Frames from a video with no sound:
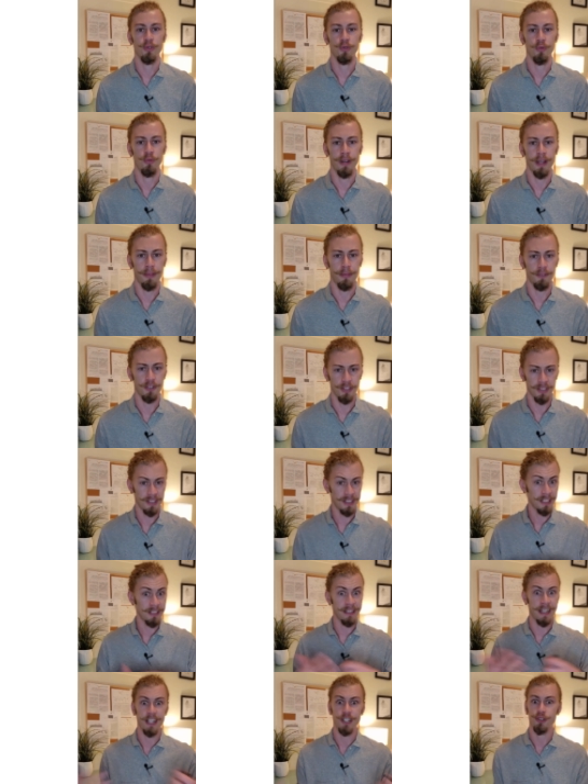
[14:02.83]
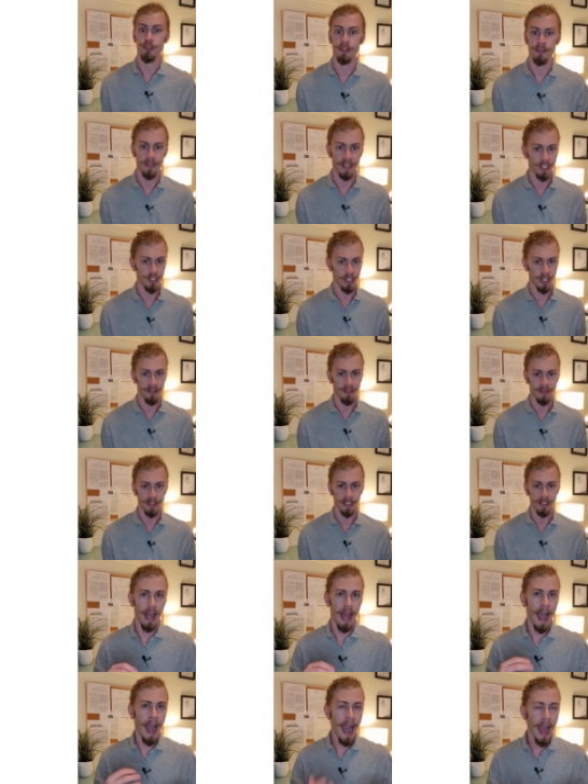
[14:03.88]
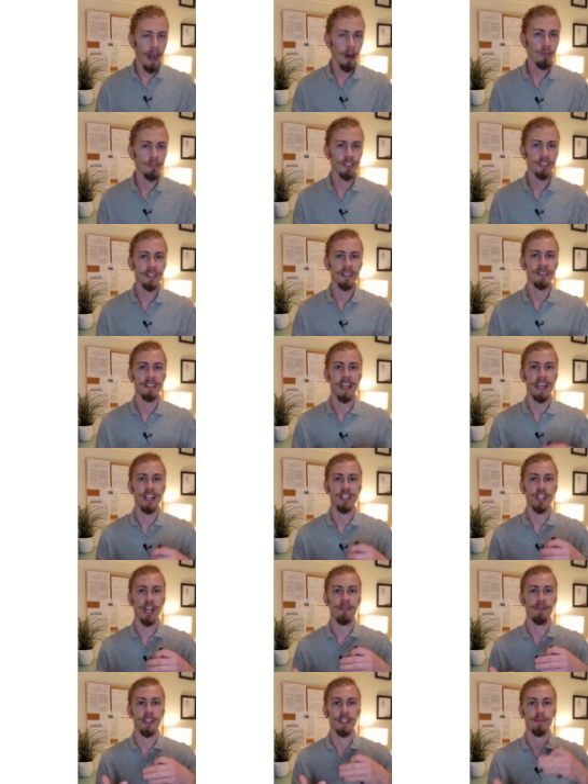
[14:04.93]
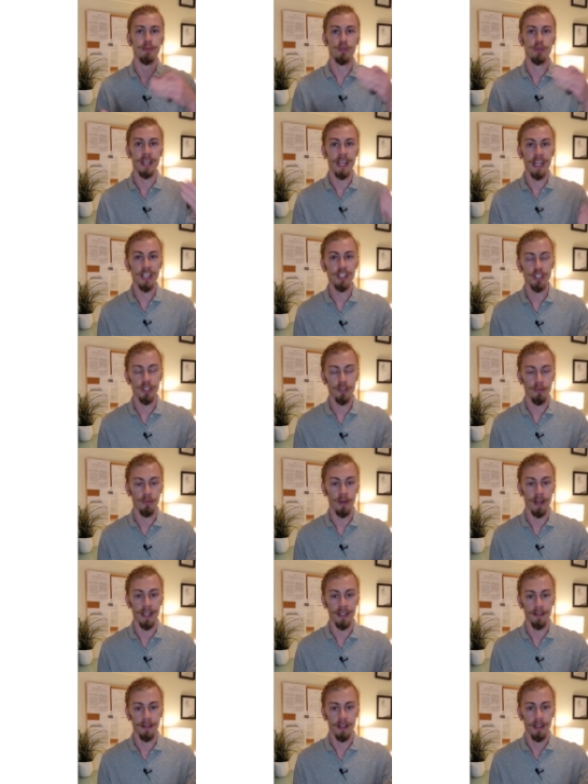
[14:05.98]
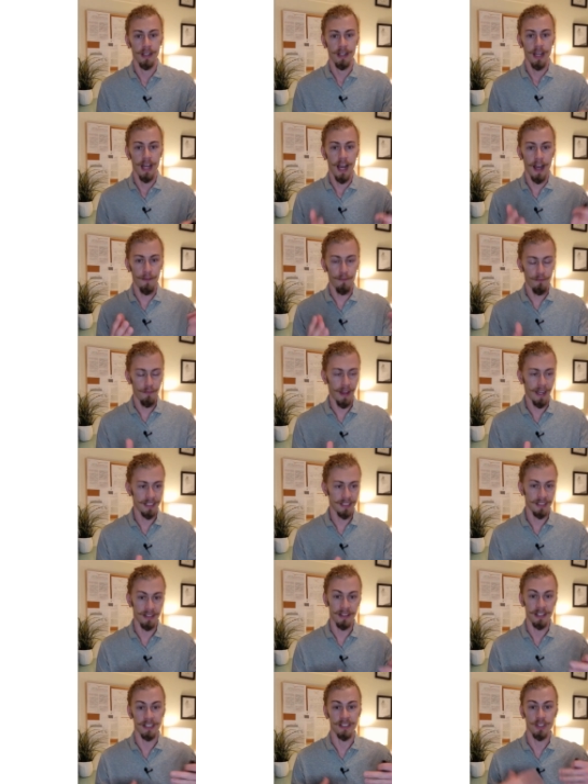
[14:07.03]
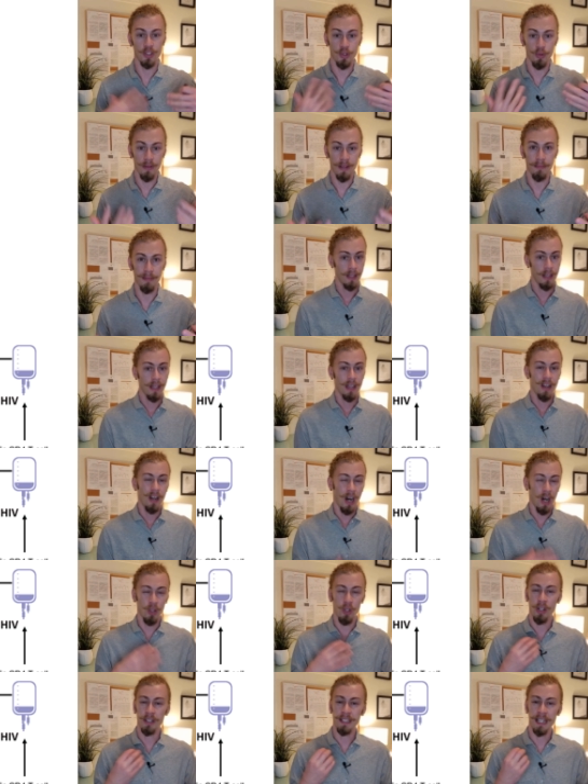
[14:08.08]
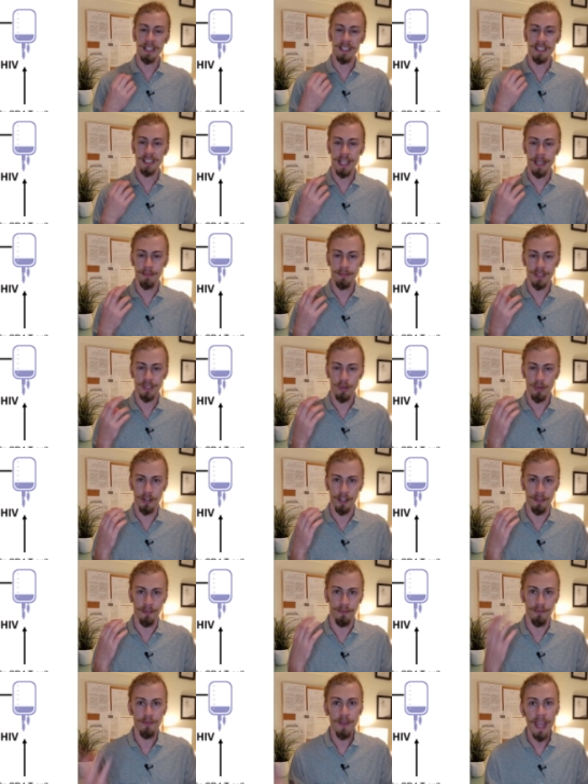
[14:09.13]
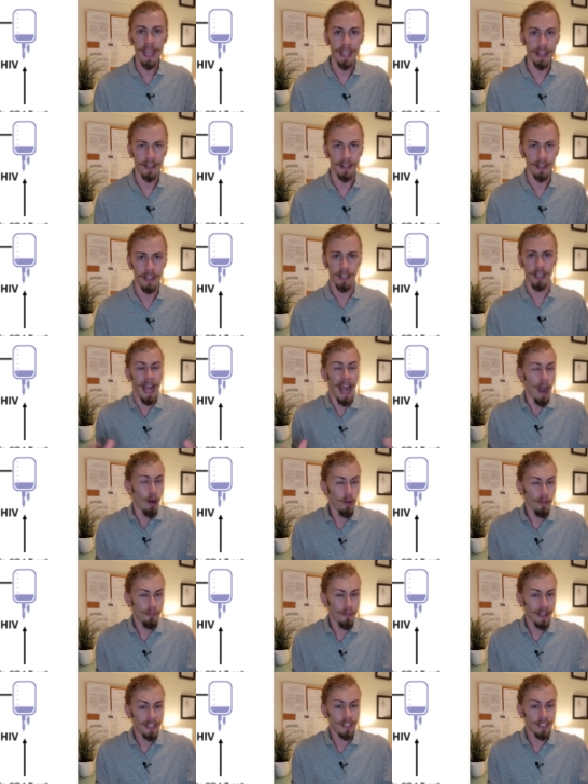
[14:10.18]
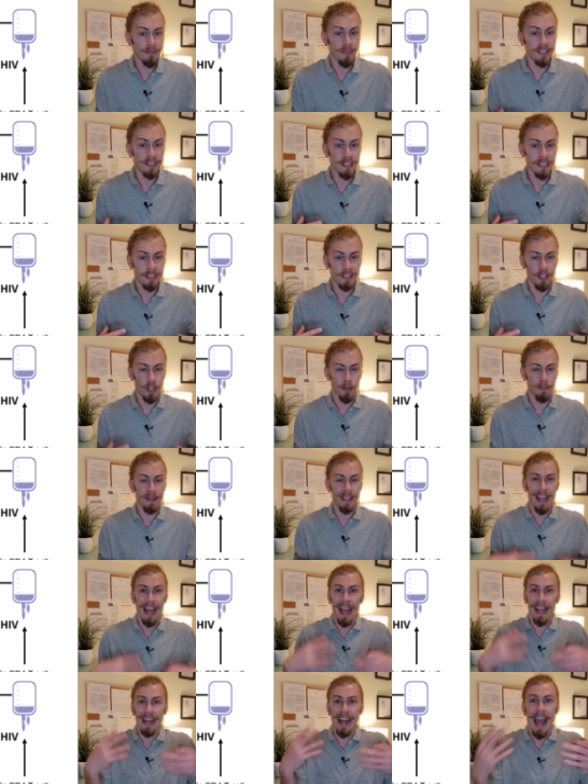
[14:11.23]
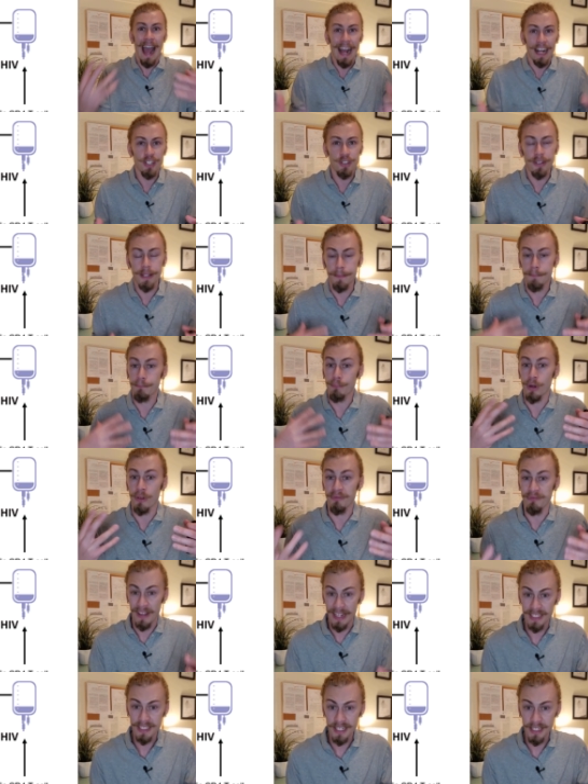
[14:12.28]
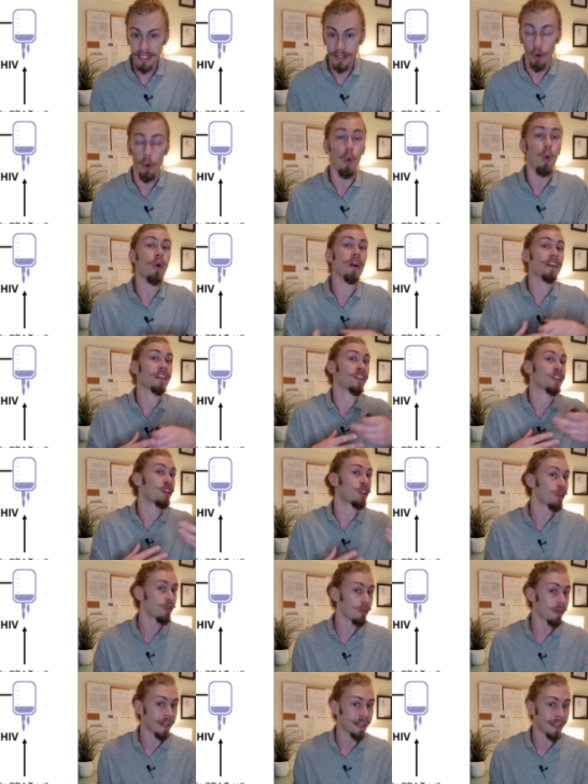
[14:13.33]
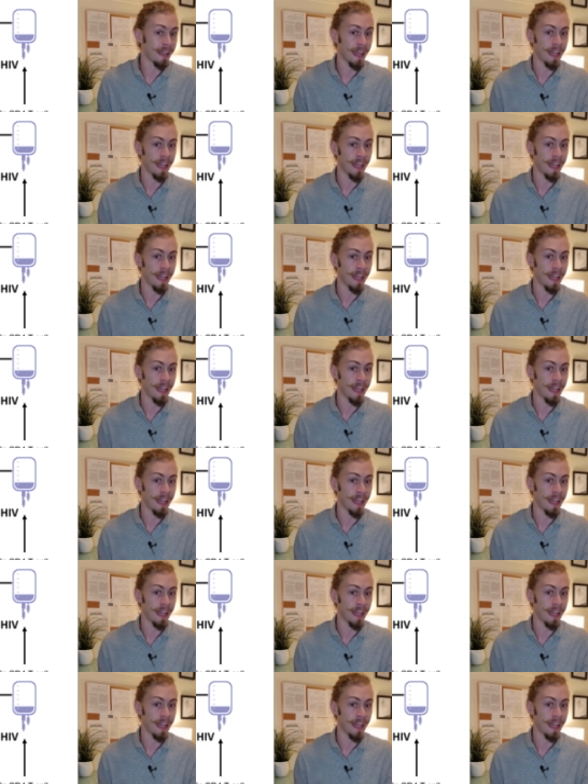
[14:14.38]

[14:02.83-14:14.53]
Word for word: with just the nature of HIV. How does HIV's mutation rate affect this treatment? Along that same sort of vein, how effective is this therapy at actually preventing or curing